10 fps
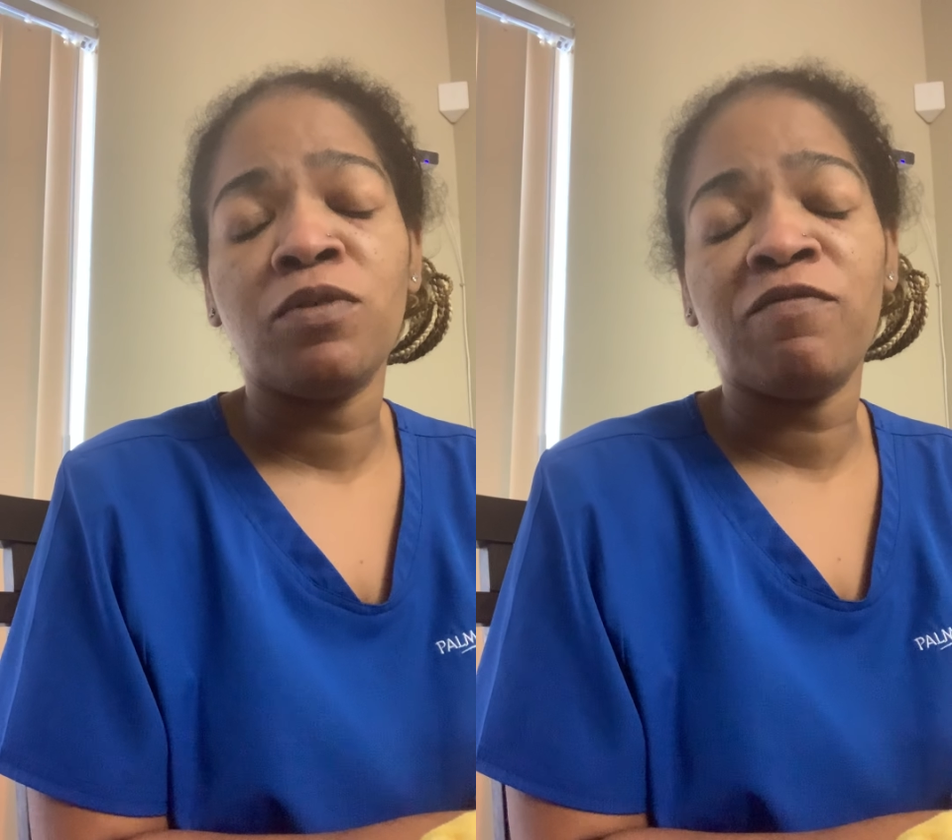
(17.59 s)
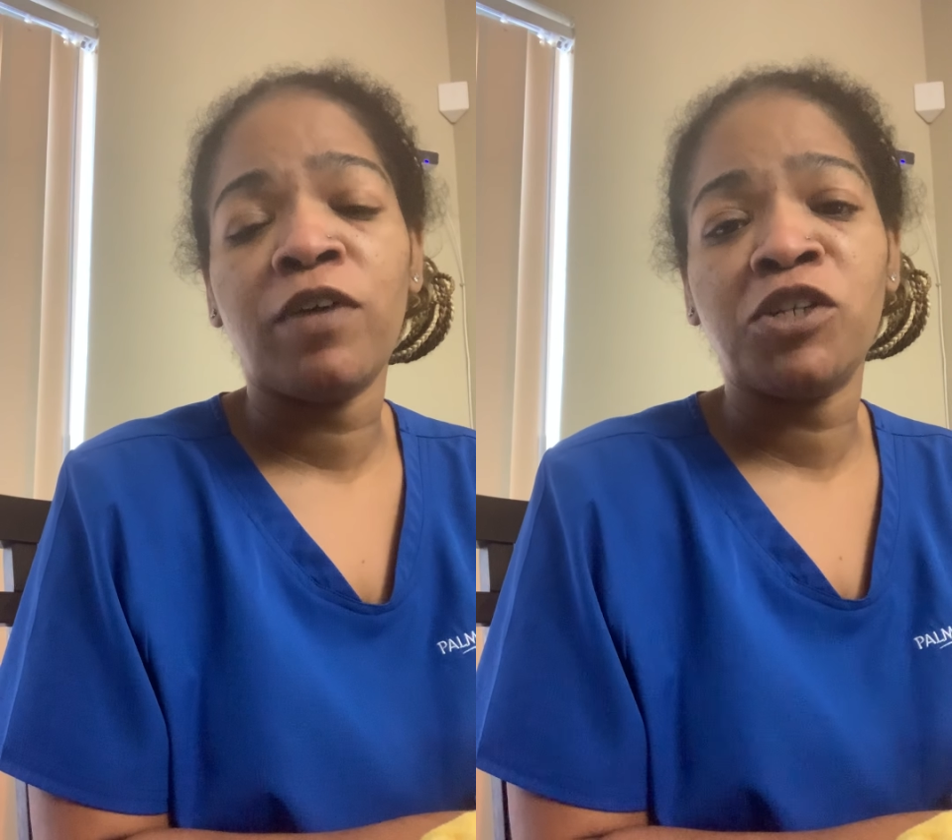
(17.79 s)

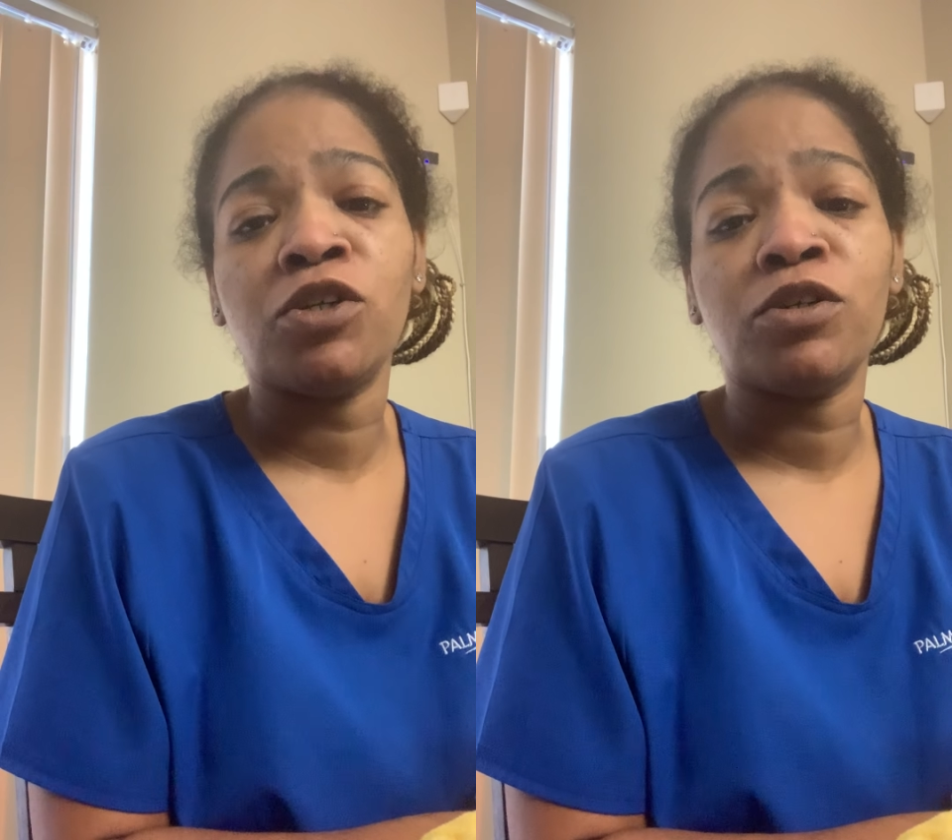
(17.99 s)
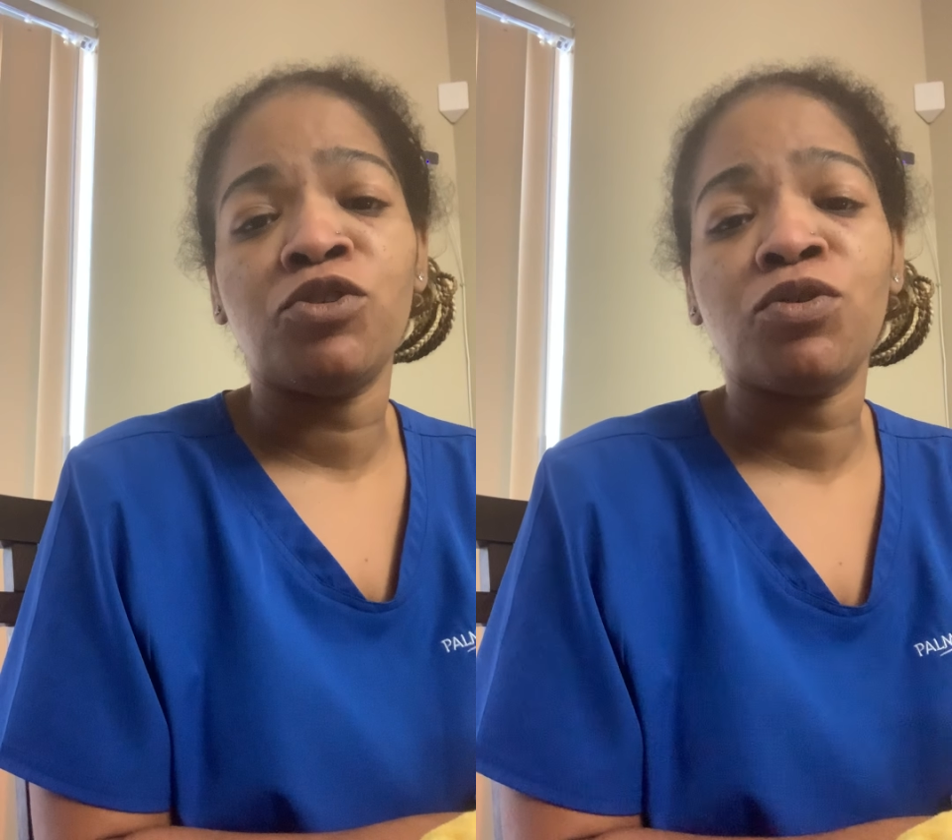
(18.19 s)

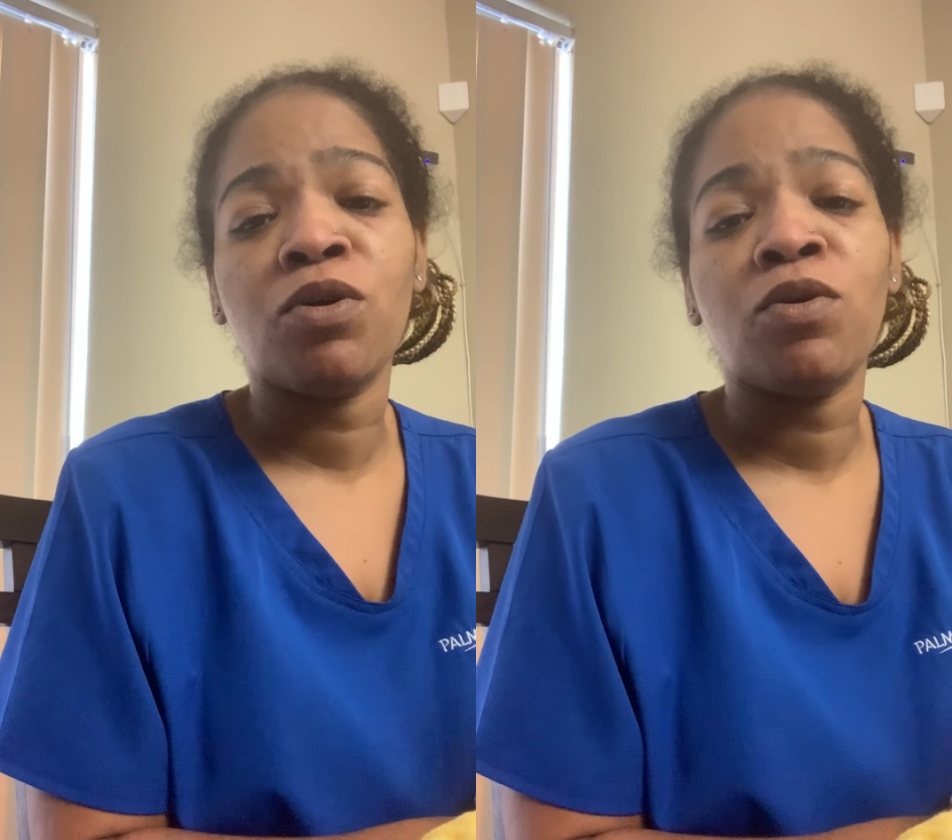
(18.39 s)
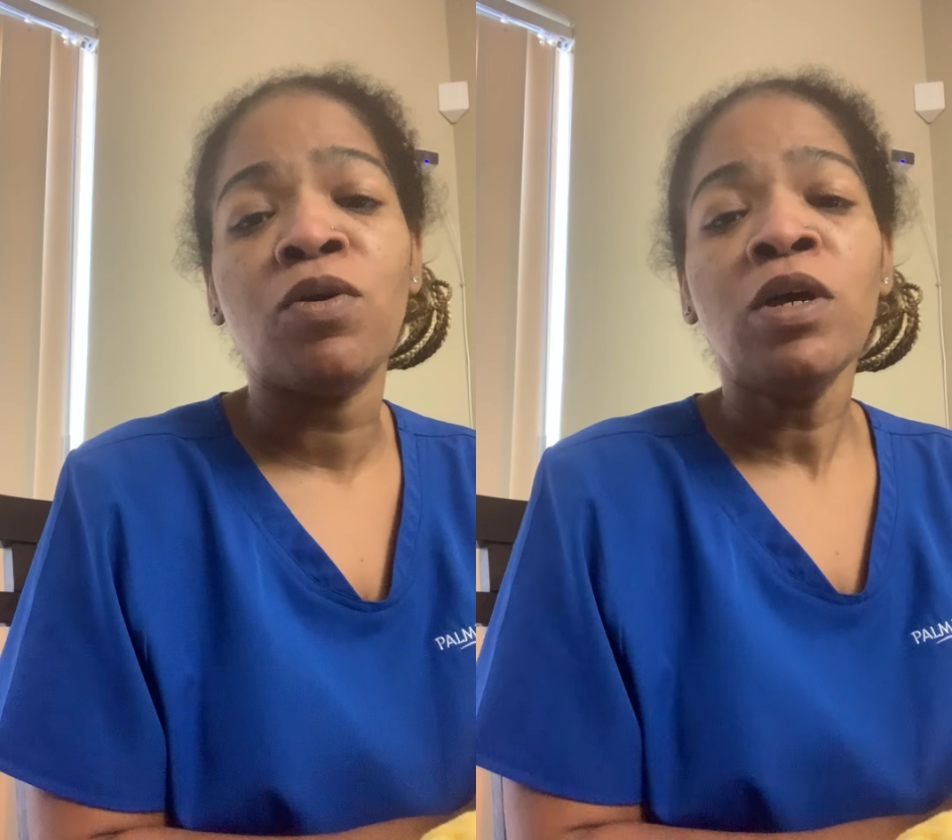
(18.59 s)
infection
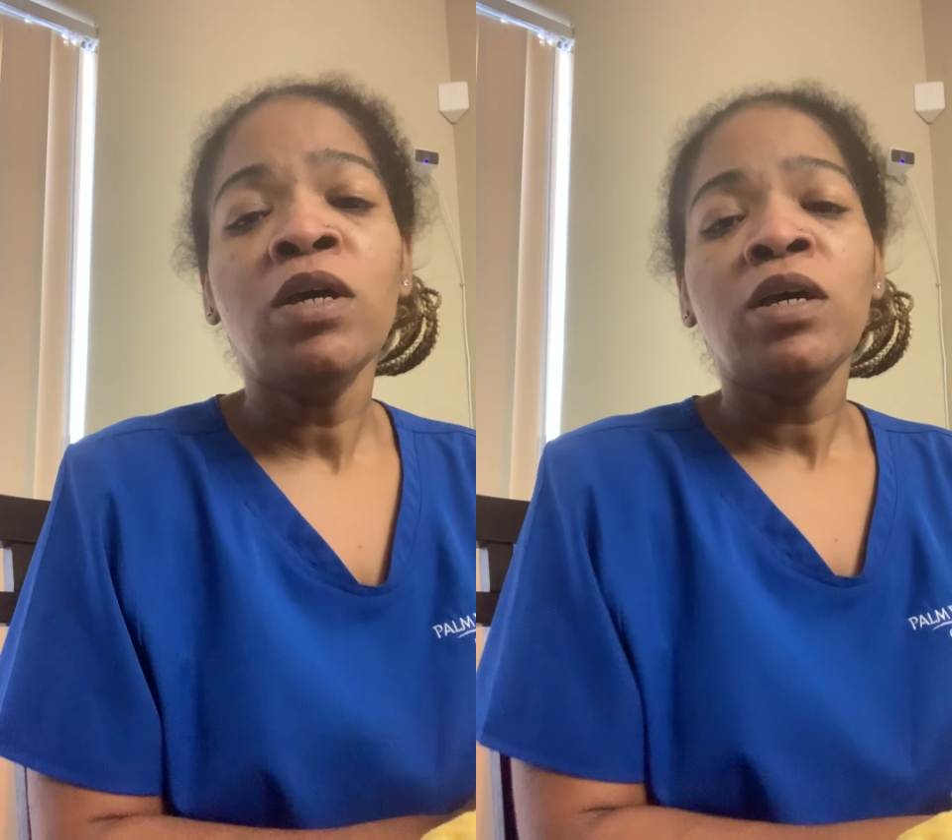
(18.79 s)
control,